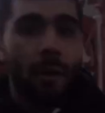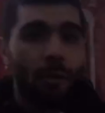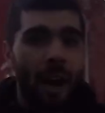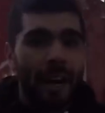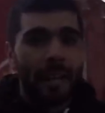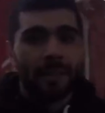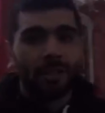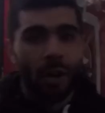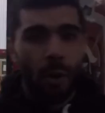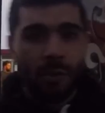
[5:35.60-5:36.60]
Right then,
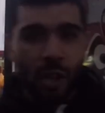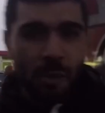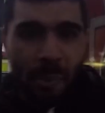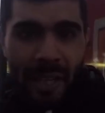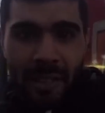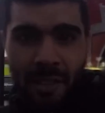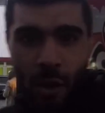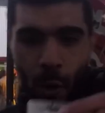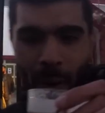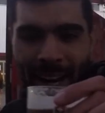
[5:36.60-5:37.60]
so just been to
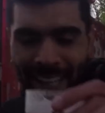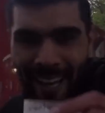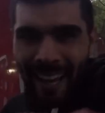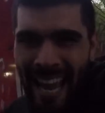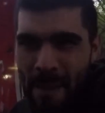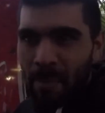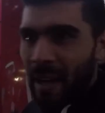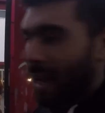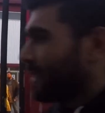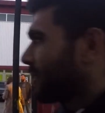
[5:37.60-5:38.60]
go and get a
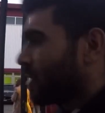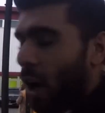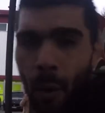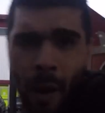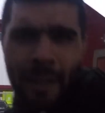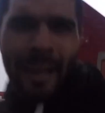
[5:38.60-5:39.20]
beer. Got one,